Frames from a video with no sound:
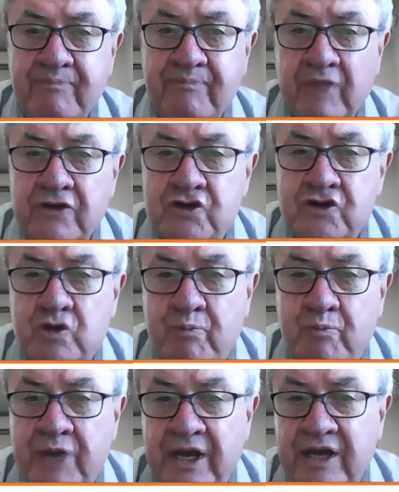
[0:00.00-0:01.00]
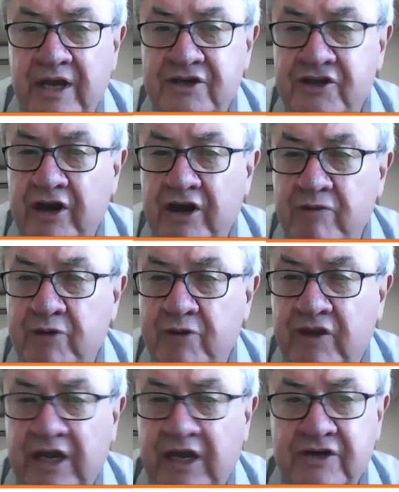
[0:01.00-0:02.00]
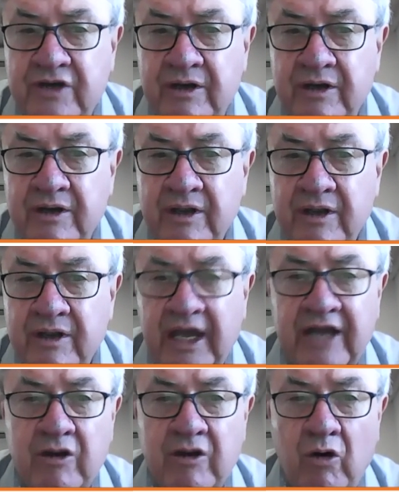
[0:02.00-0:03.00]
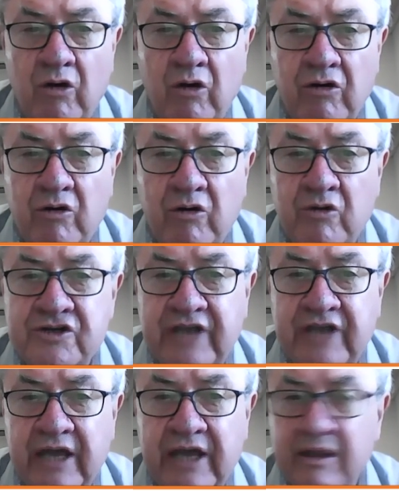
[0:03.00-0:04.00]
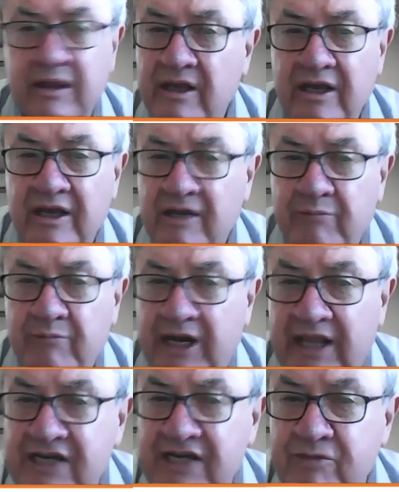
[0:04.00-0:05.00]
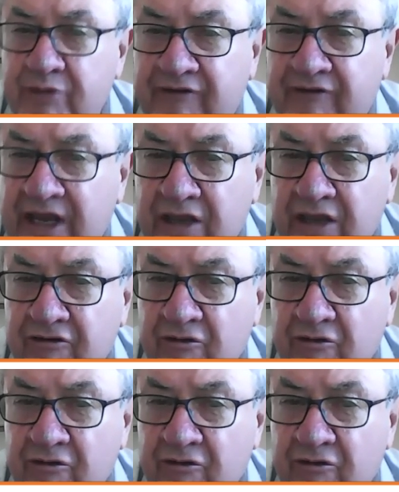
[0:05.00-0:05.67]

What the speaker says: superior stroke protection and all-cause death, but it doesn't prevent you from